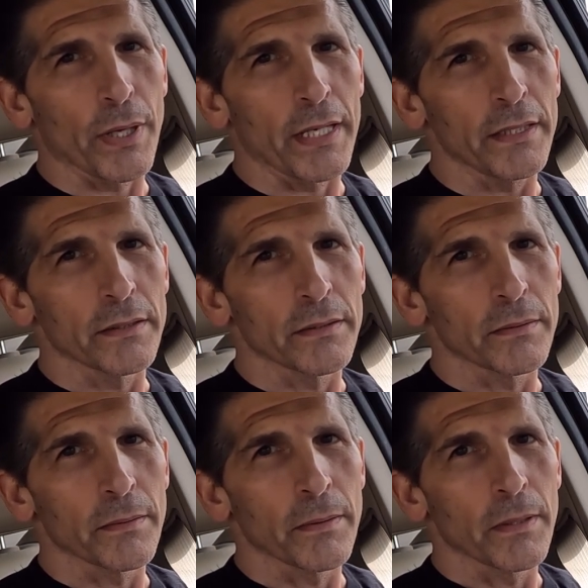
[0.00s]
way.
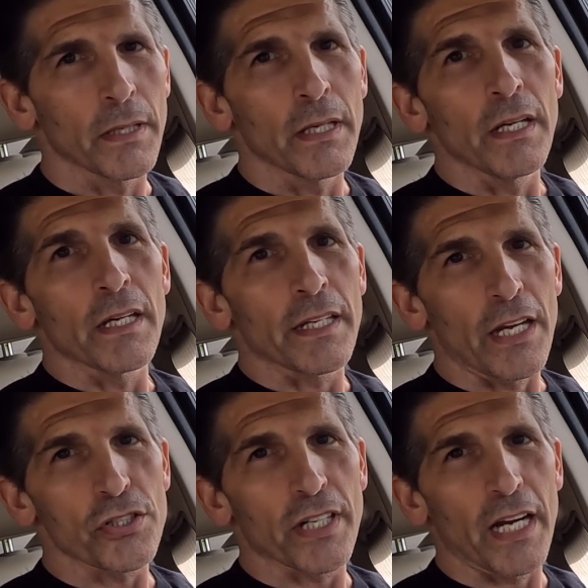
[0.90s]

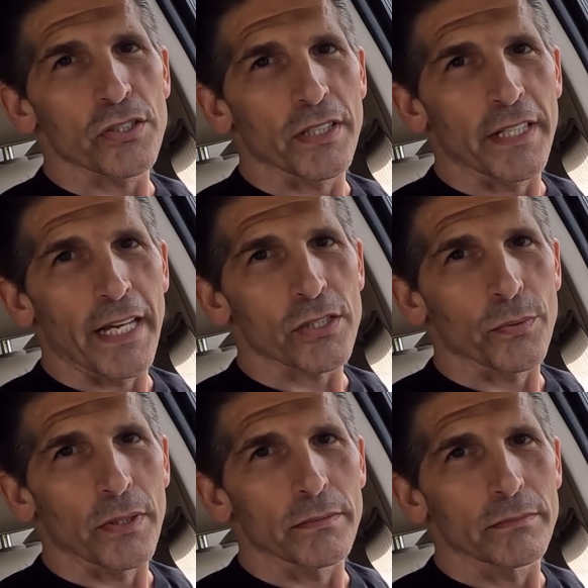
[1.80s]
Catch you guys on the
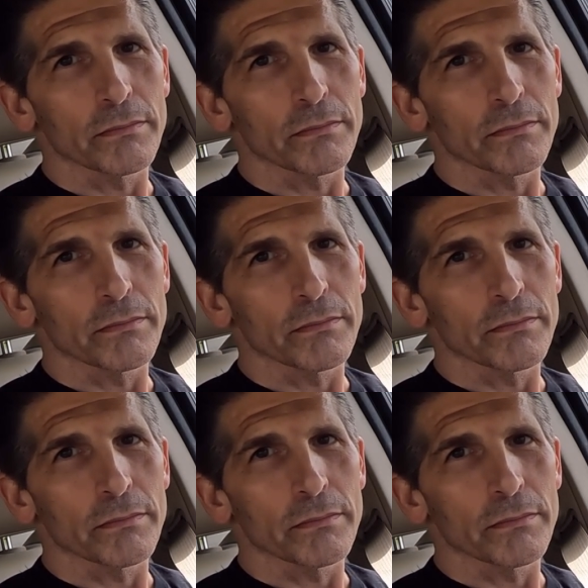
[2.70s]
next one.